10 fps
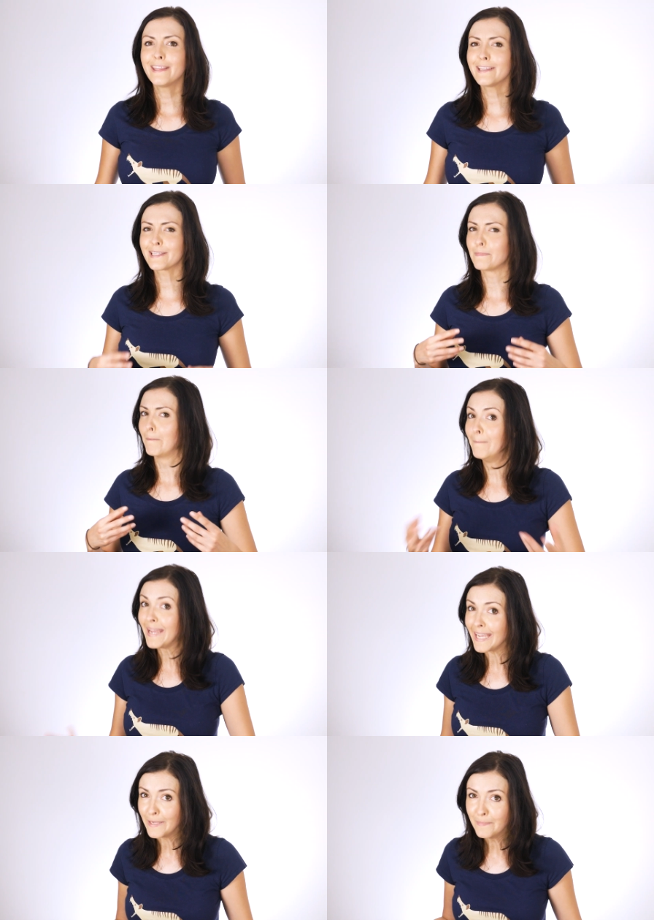This
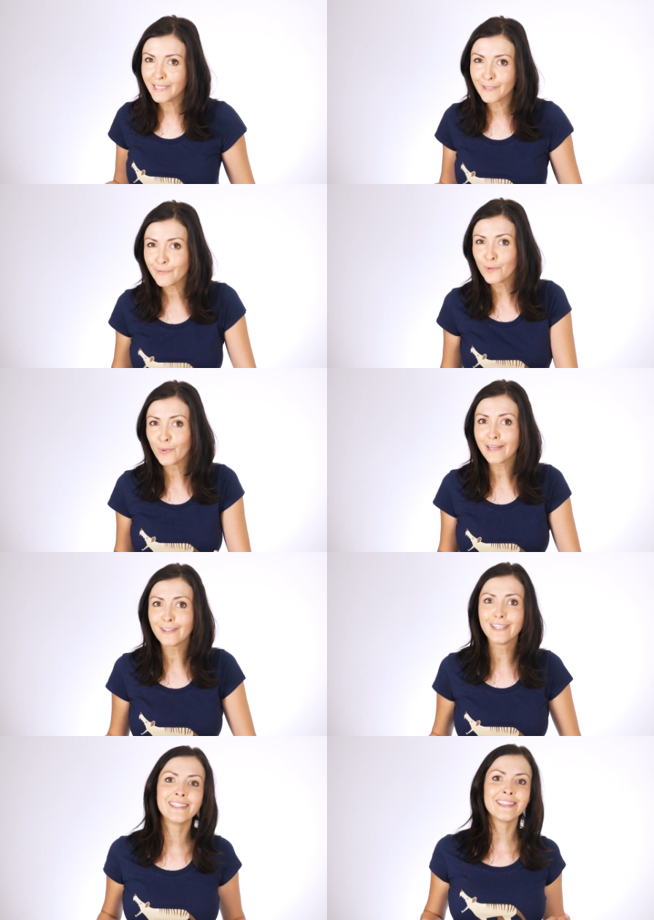meme, if you
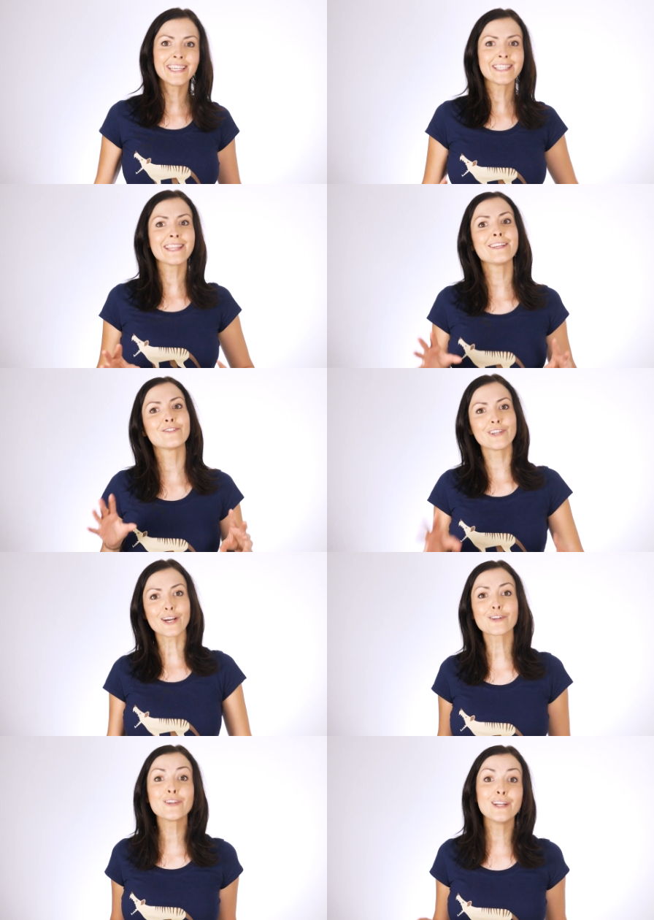will, led to the
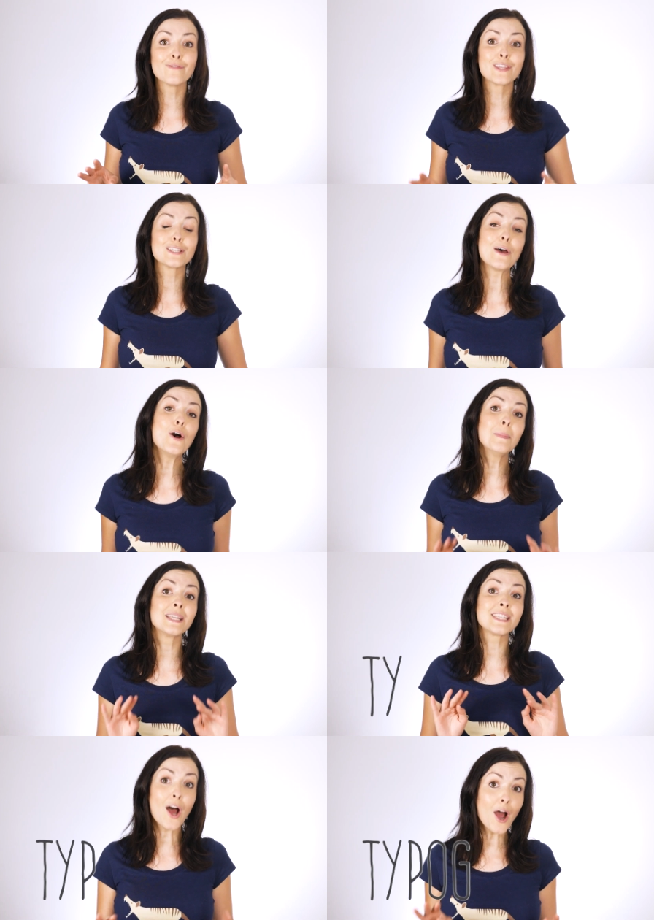introduction of the term
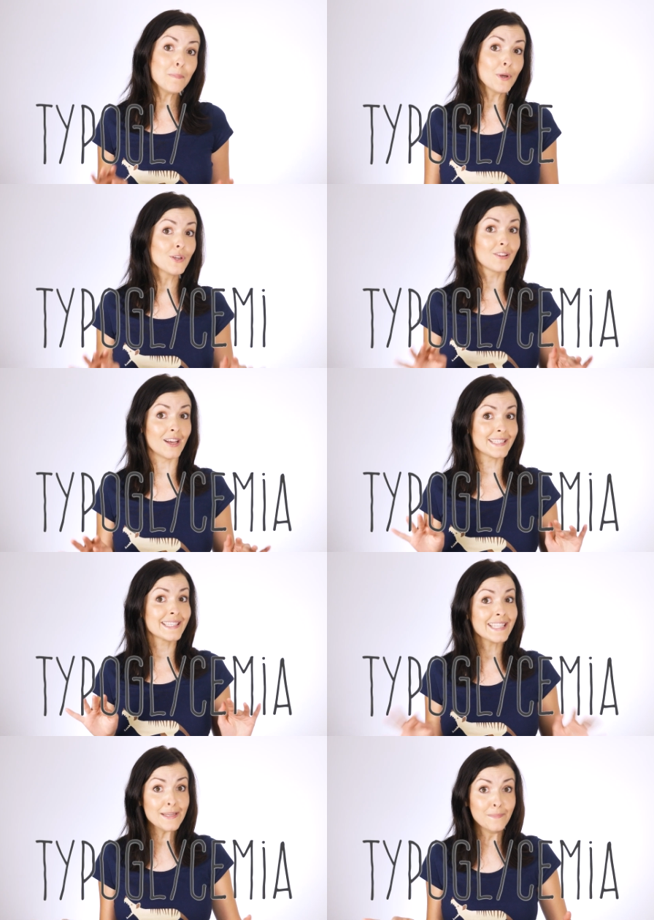
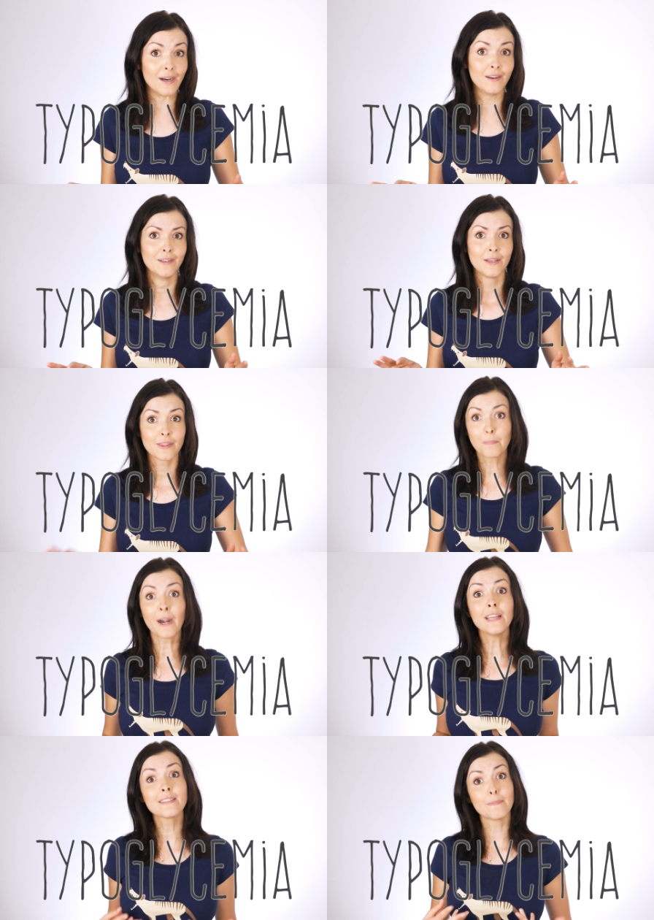typoglycemia, the
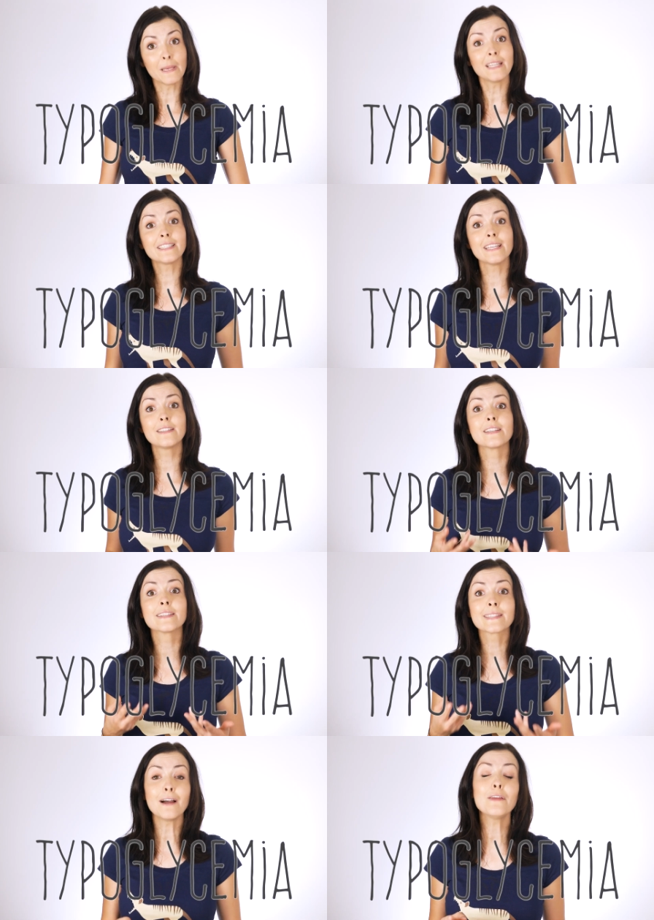brain's ability to
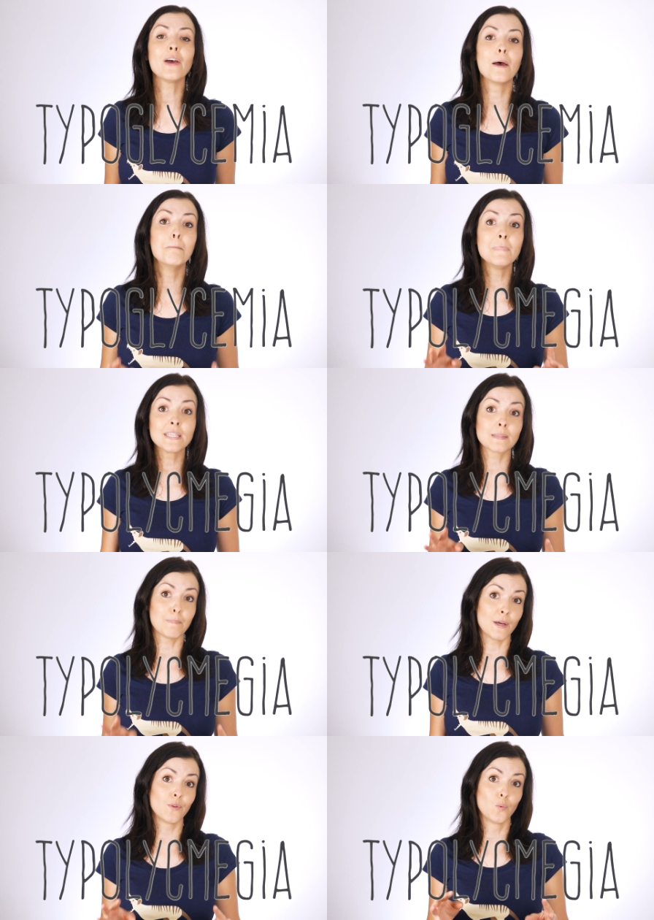decipher a
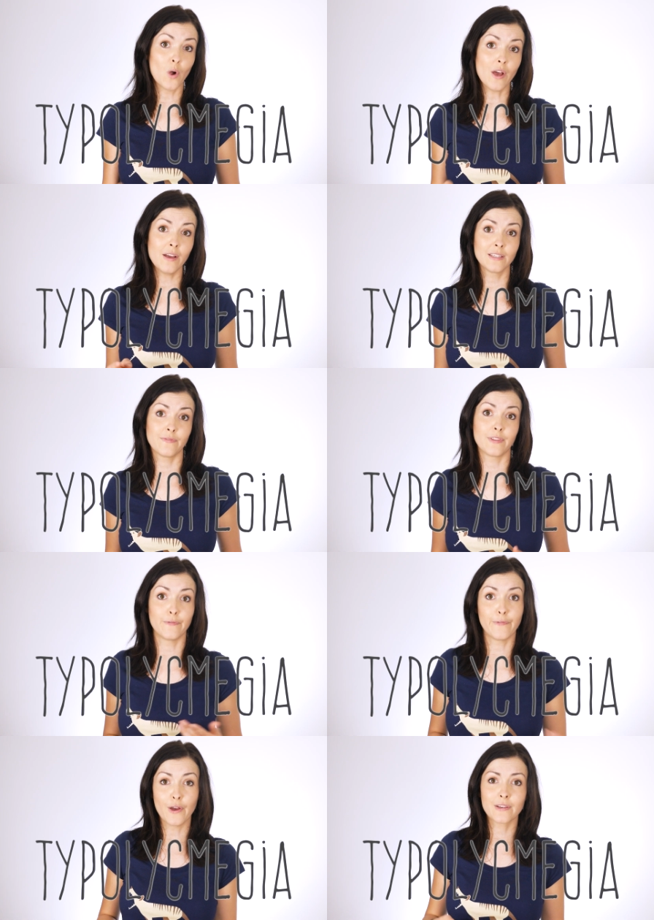misspelled word if
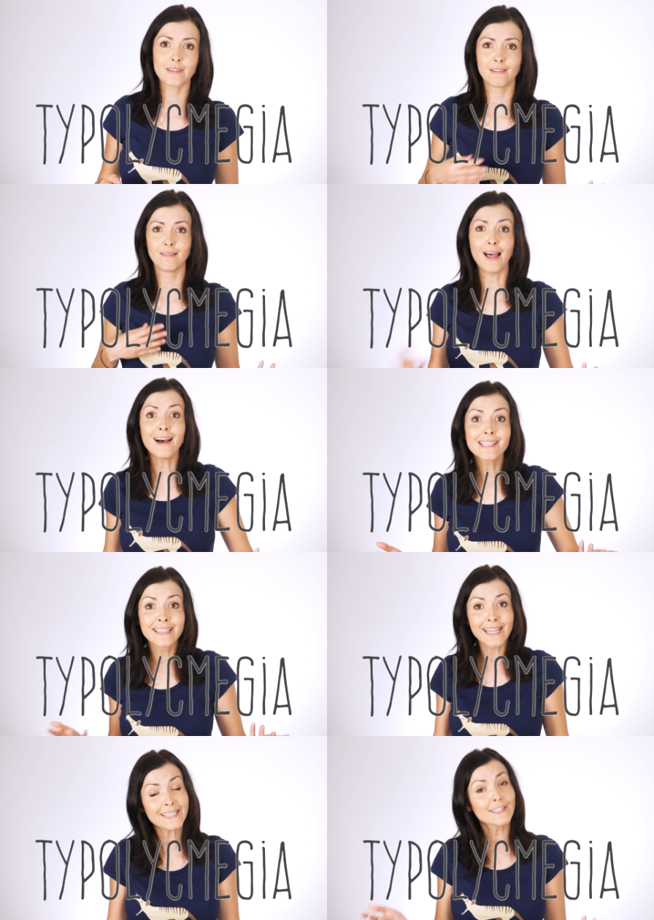the first and
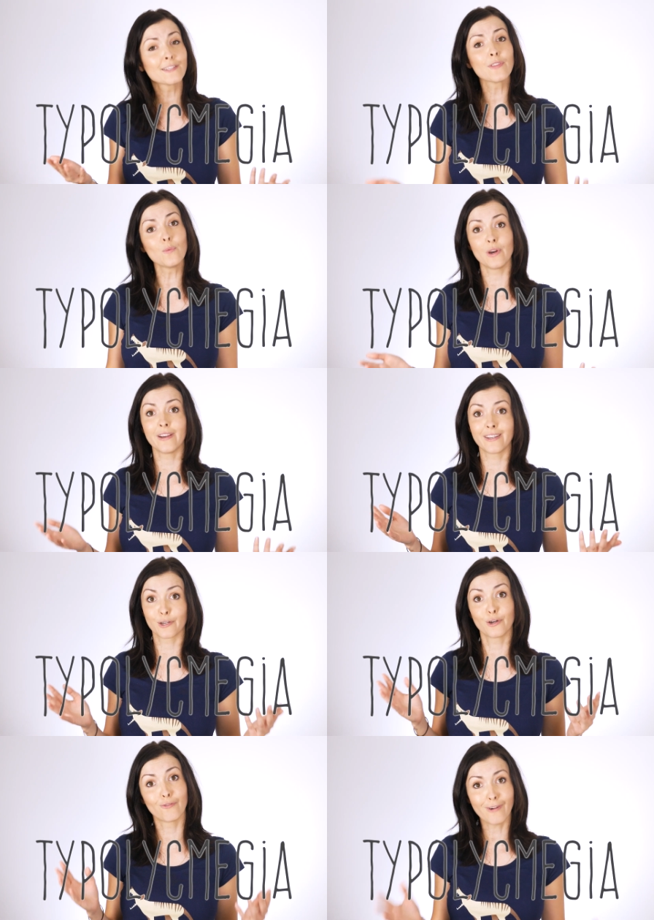last letters of the word are
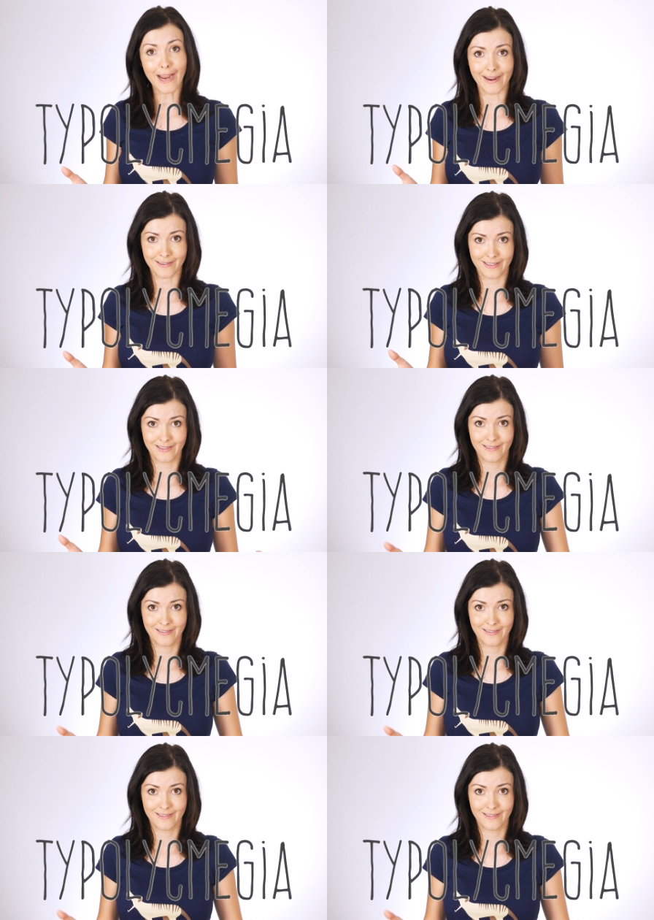correct.